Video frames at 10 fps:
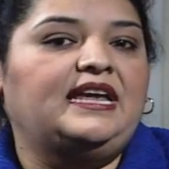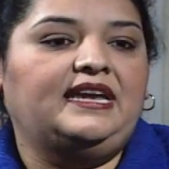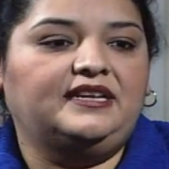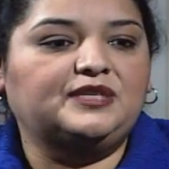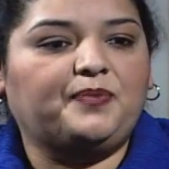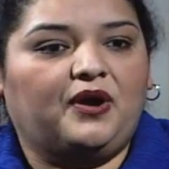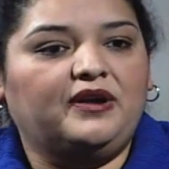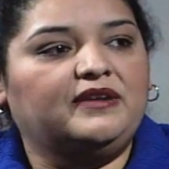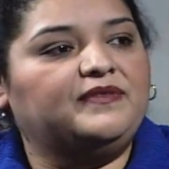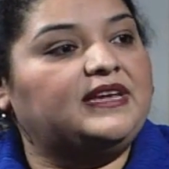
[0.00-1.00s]
It is
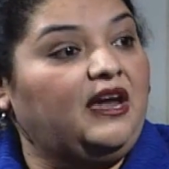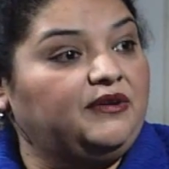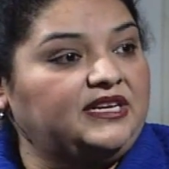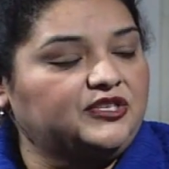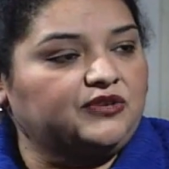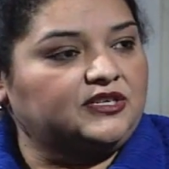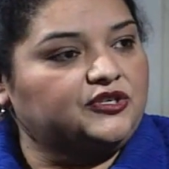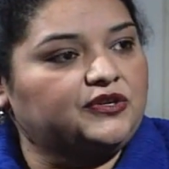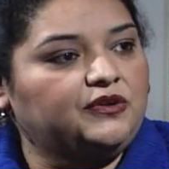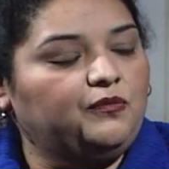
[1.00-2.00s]
part of the county
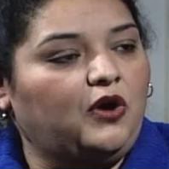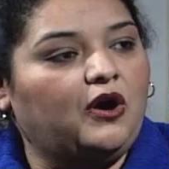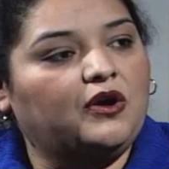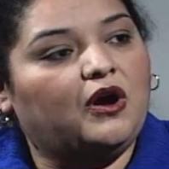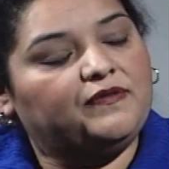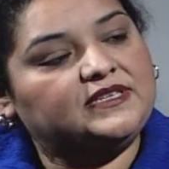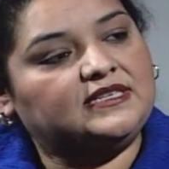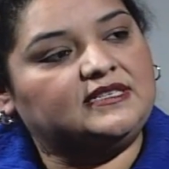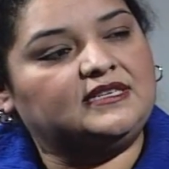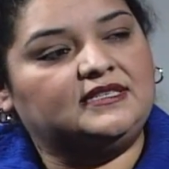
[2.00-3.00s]
structure. Our office
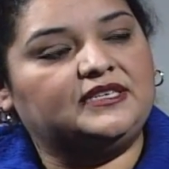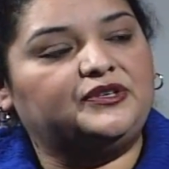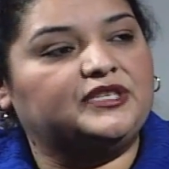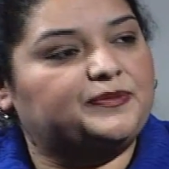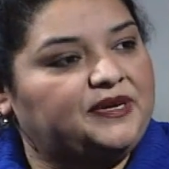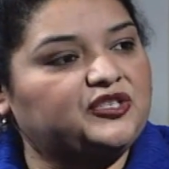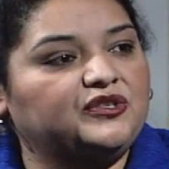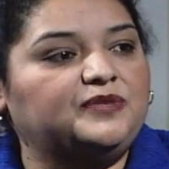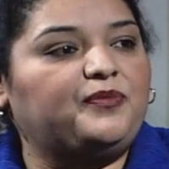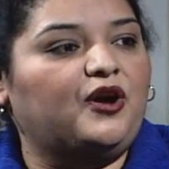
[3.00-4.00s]
is considered a special
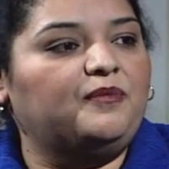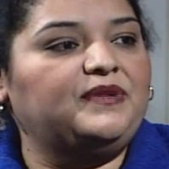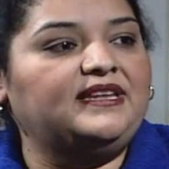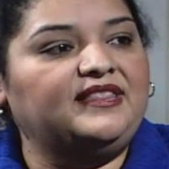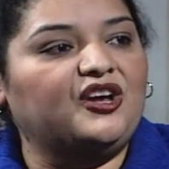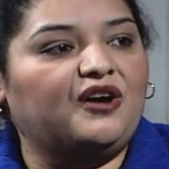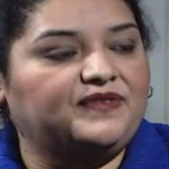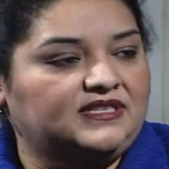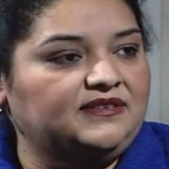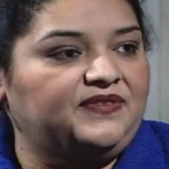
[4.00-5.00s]
department in the
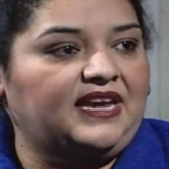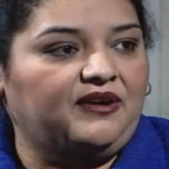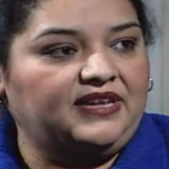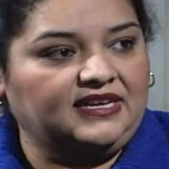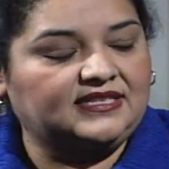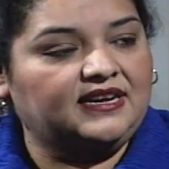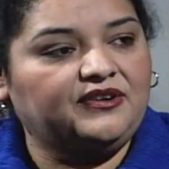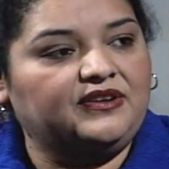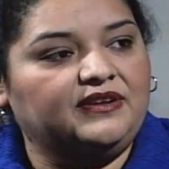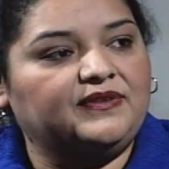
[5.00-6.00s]
Office of the County
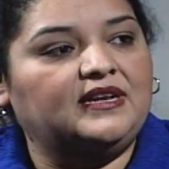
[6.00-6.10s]
Executive.